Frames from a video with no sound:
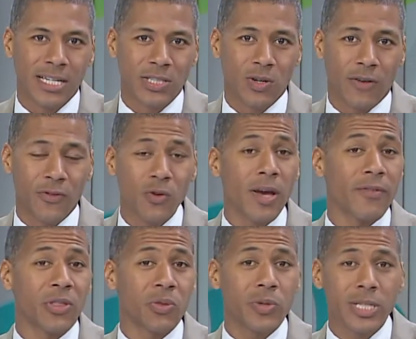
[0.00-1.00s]
So if you have
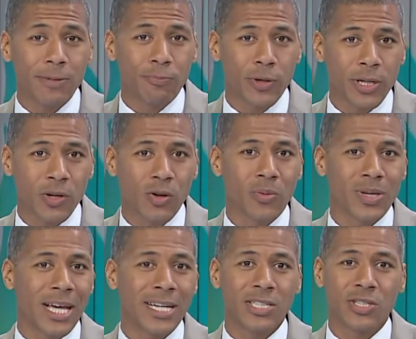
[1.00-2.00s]
a 3D printer or would
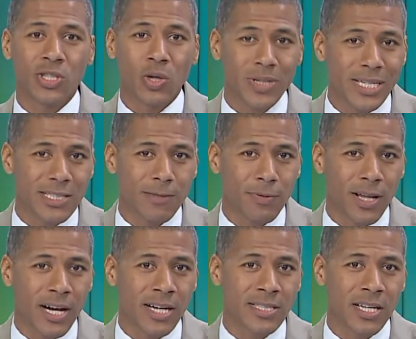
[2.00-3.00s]
like to donate supplies,